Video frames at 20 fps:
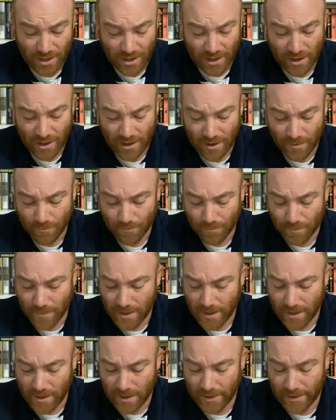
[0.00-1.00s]
Um,
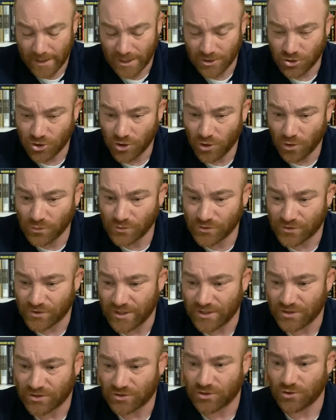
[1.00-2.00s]
and I chose
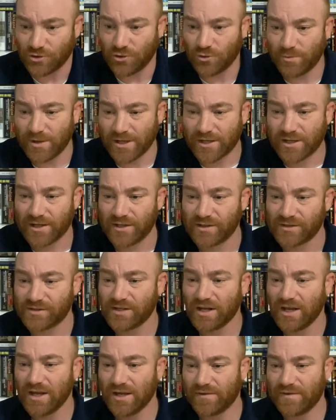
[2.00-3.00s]
these two because